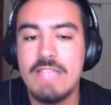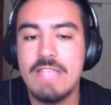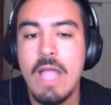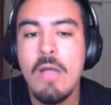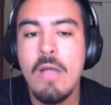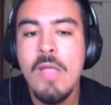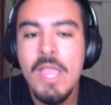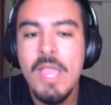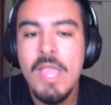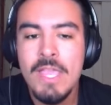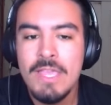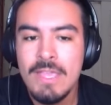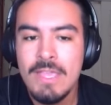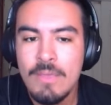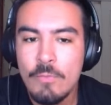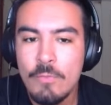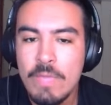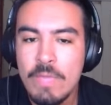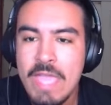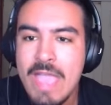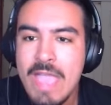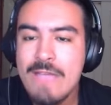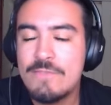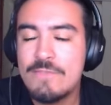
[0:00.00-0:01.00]
Now,
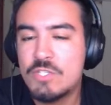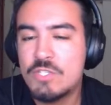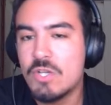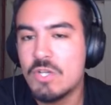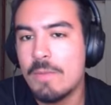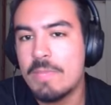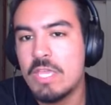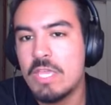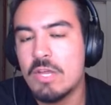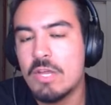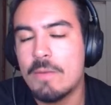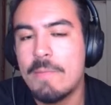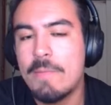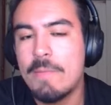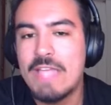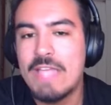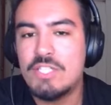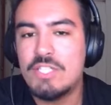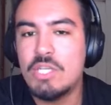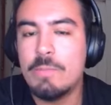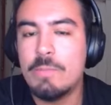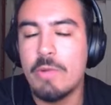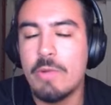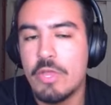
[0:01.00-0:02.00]
we have Trump here by
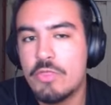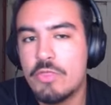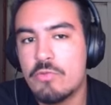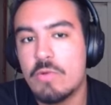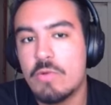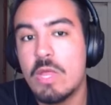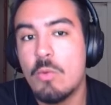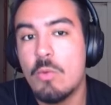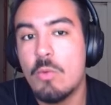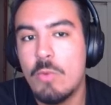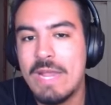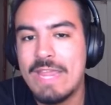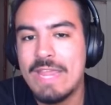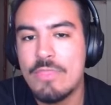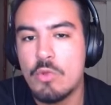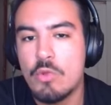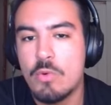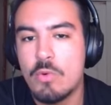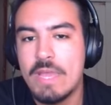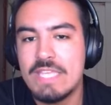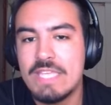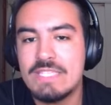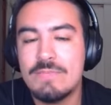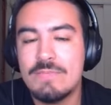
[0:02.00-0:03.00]
2.3 winning the
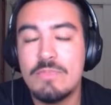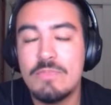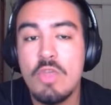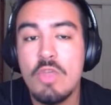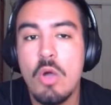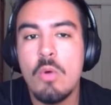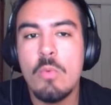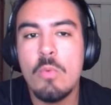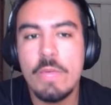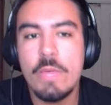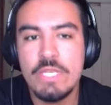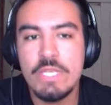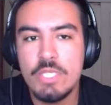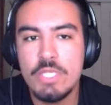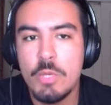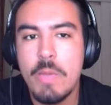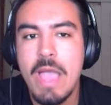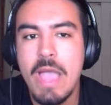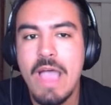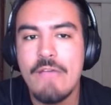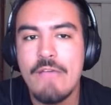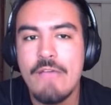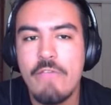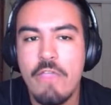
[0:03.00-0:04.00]
race, though we do
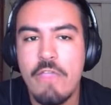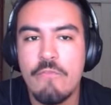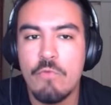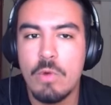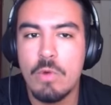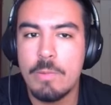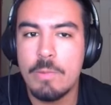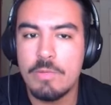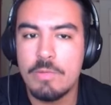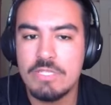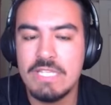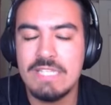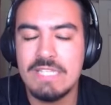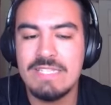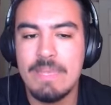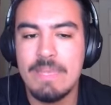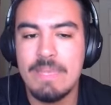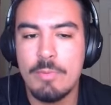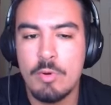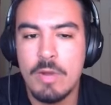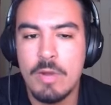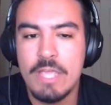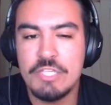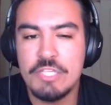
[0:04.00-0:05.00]
have a 4%
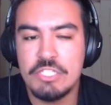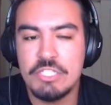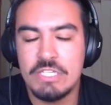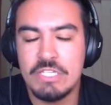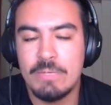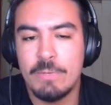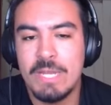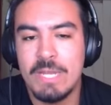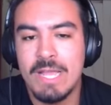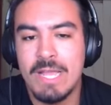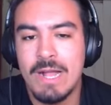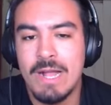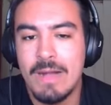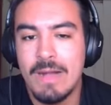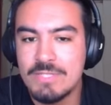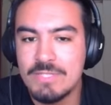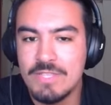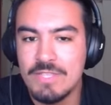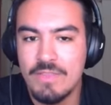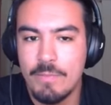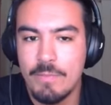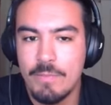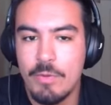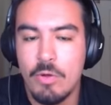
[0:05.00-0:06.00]
separation when it comes
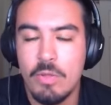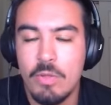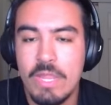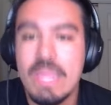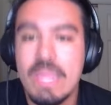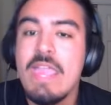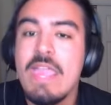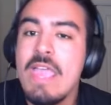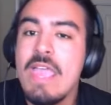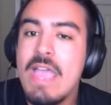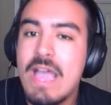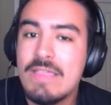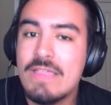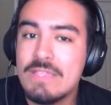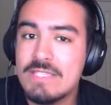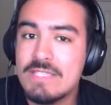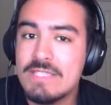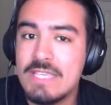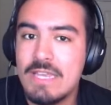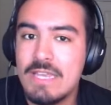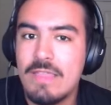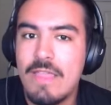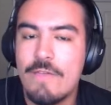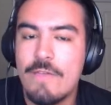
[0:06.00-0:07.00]
to the polling at the
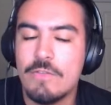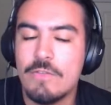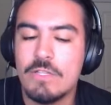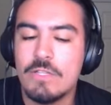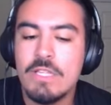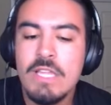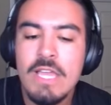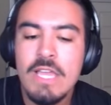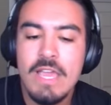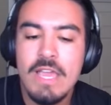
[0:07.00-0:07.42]
Senate level.